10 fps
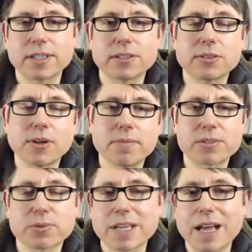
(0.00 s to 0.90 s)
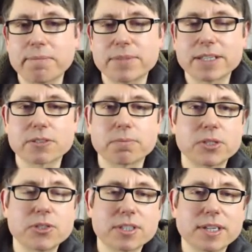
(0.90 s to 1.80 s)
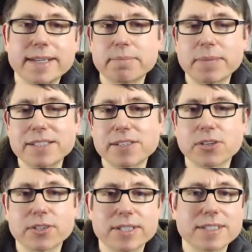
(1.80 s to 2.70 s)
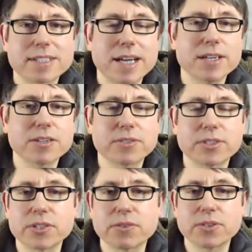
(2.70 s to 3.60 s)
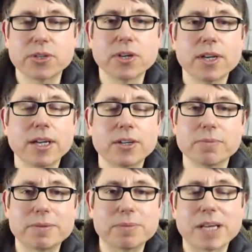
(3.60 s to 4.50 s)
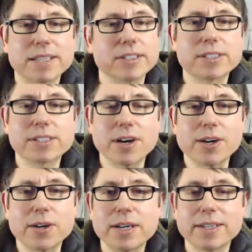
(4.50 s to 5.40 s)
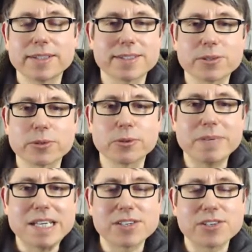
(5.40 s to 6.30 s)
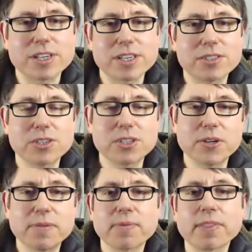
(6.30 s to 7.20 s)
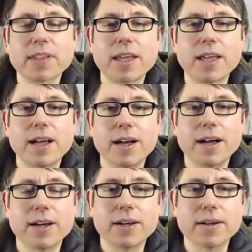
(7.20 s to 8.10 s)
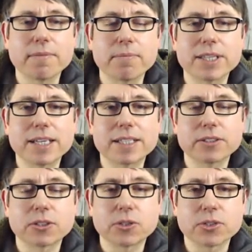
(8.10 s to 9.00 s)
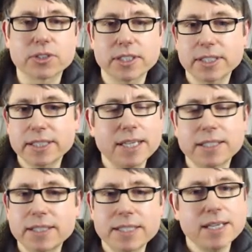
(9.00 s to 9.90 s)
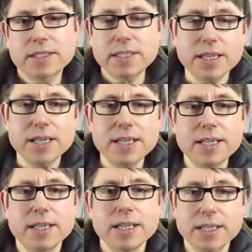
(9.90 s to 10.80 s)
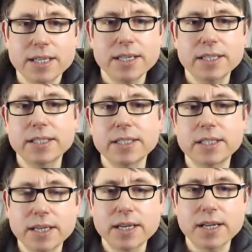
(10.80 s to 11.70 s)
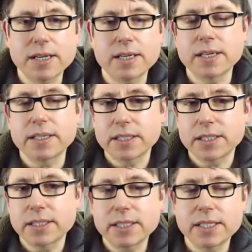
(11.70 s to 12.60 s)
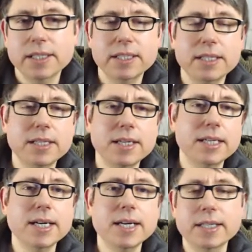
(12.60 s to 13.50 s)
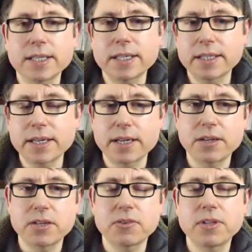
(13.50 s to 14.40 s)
Not much was happening. So blues scale, pentatonic scale. For those of you who maybe play the guitar, this is all meat and drink to you. But then in the chorus, da da da da da da da da da da da da da.